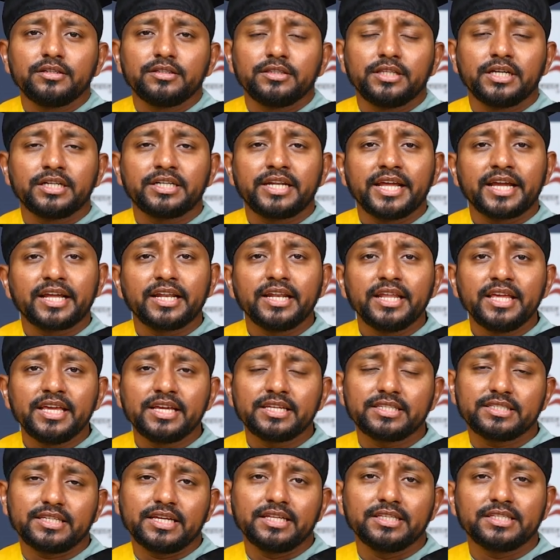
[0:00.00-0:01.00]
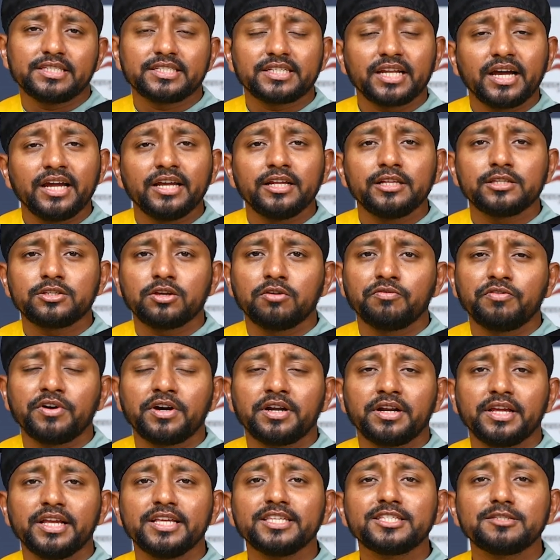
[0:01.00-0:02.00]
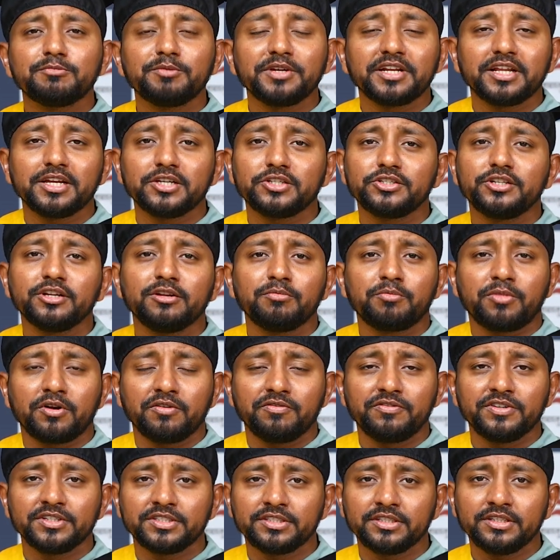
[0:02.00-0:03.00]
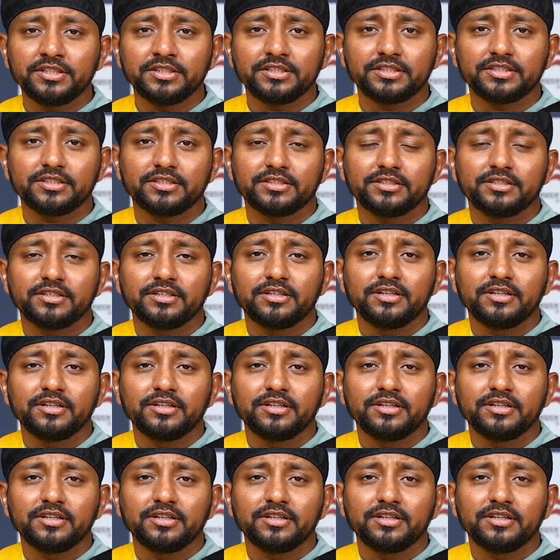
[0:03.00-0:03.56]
the techniques and styles of our inspirational professors